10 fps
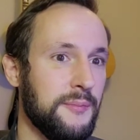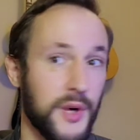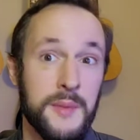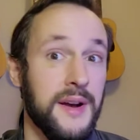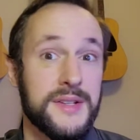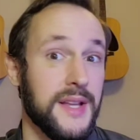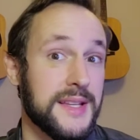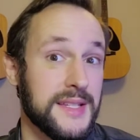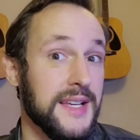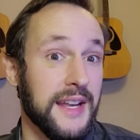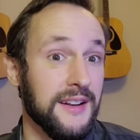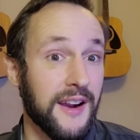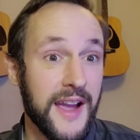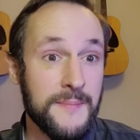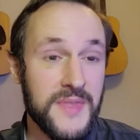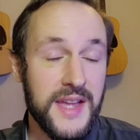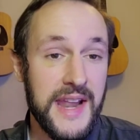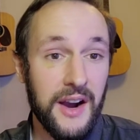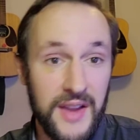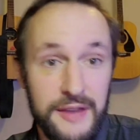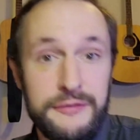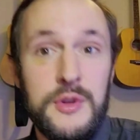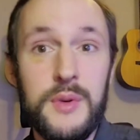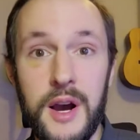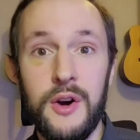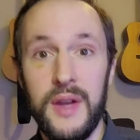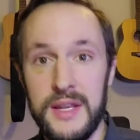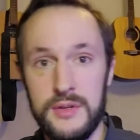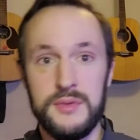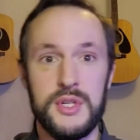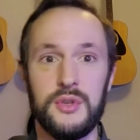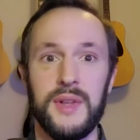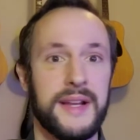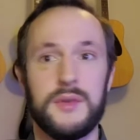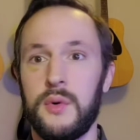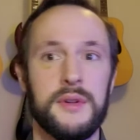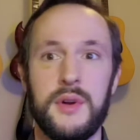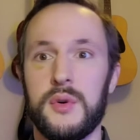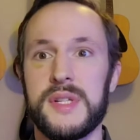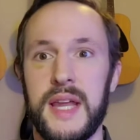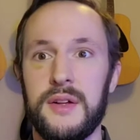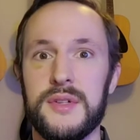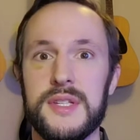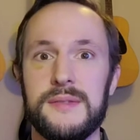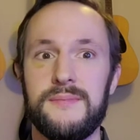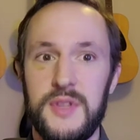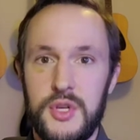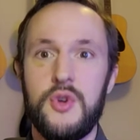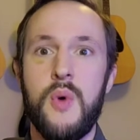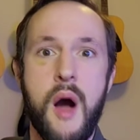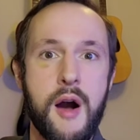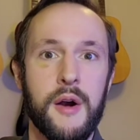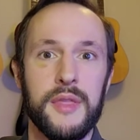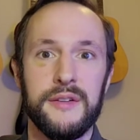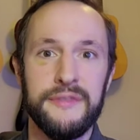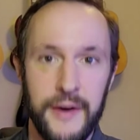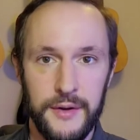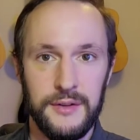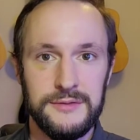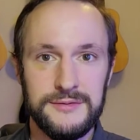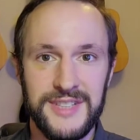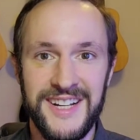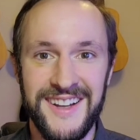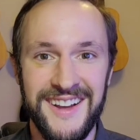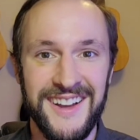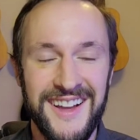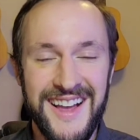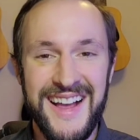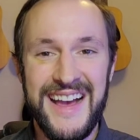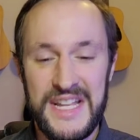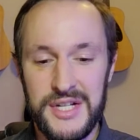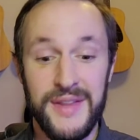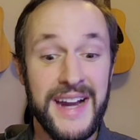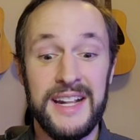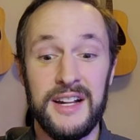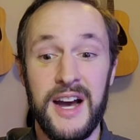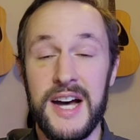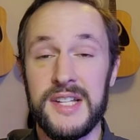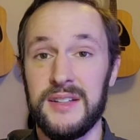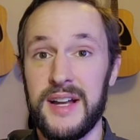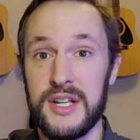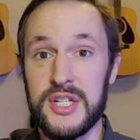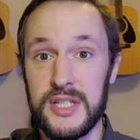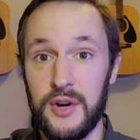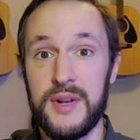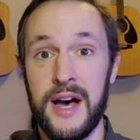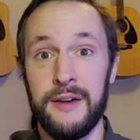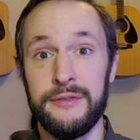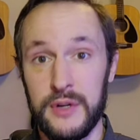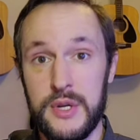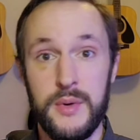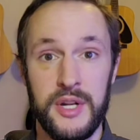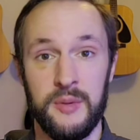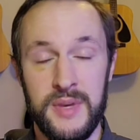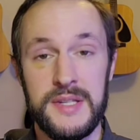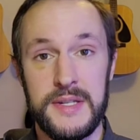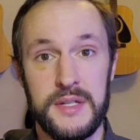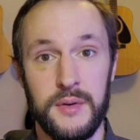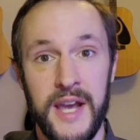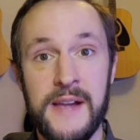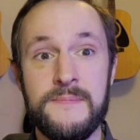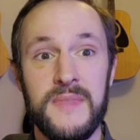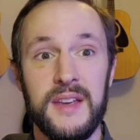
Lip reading: Pretty much that's it. All right. Now, if you go and you do like door-to-door sales, you are the funnel. And so that can cause a lot of slowdown for you and your business. Okay.